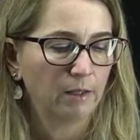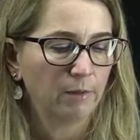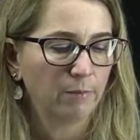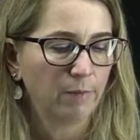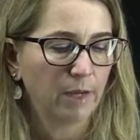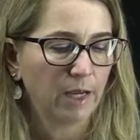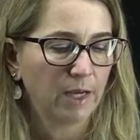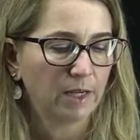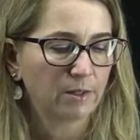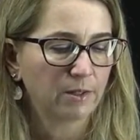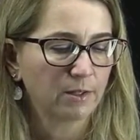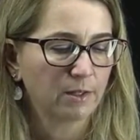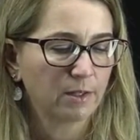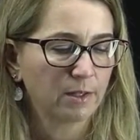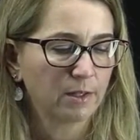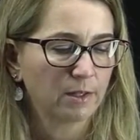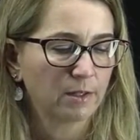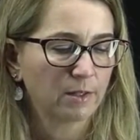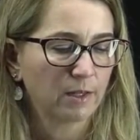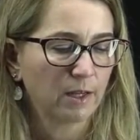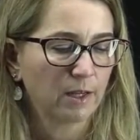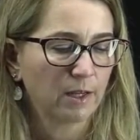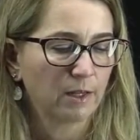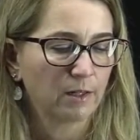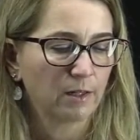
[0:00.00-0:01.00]
mass of the
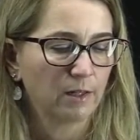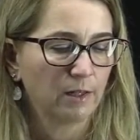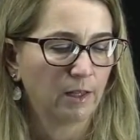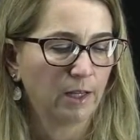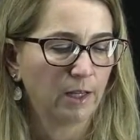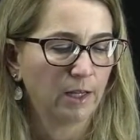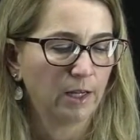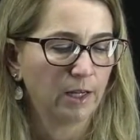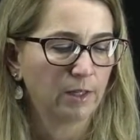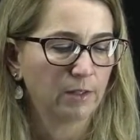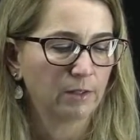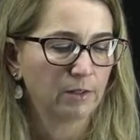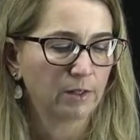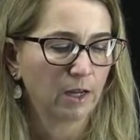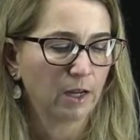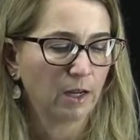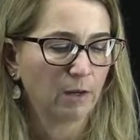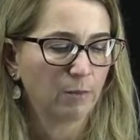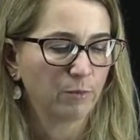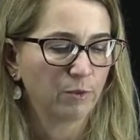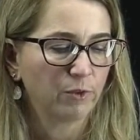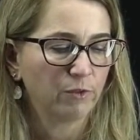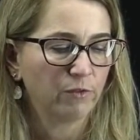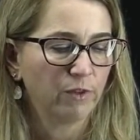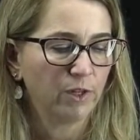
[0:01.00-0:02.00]
satellite
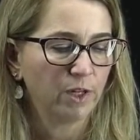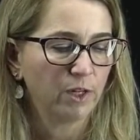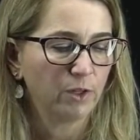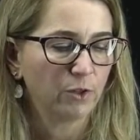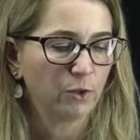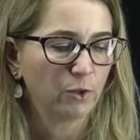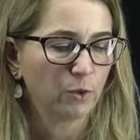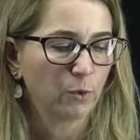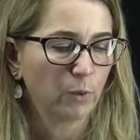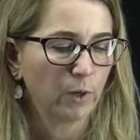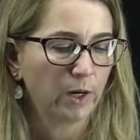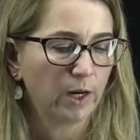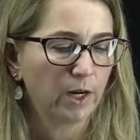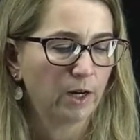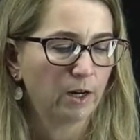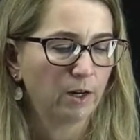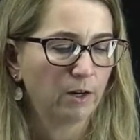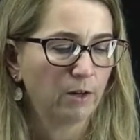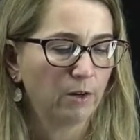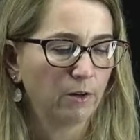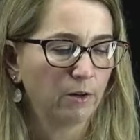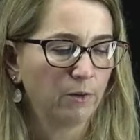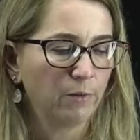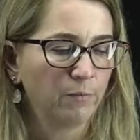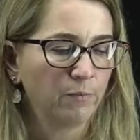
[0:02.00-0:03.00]
times v
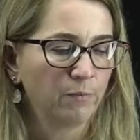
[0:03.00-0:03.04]
squared